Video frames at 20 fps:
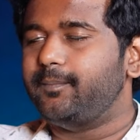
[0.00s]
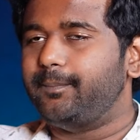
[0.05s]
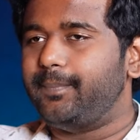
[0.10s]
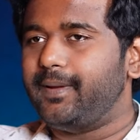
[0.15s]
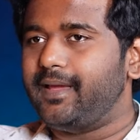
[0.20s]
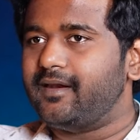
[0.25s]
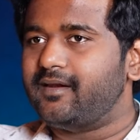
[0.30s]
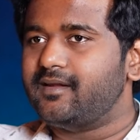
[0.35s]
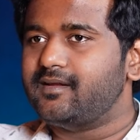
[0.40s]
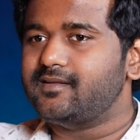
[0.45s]

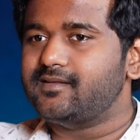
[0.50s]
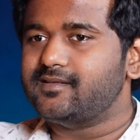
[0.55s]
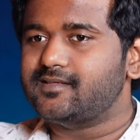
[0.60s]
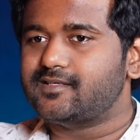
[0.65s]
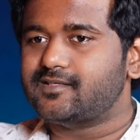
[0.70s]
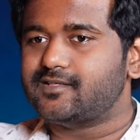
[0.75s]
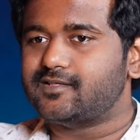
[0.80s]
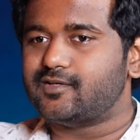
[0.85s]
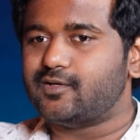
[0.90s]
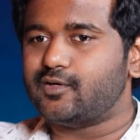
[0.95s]

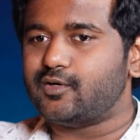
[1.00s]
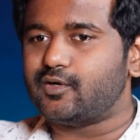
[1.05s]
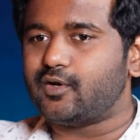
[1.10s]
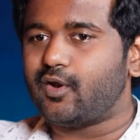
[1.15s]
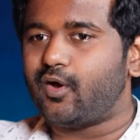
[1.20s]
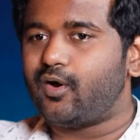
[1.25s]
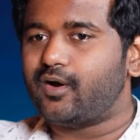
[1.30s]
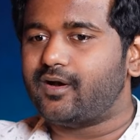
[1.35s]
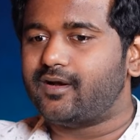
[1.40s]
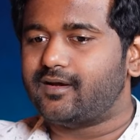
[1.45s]
parents
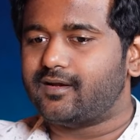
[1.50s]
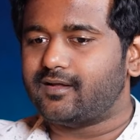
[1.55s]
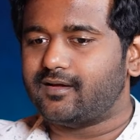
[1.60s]
not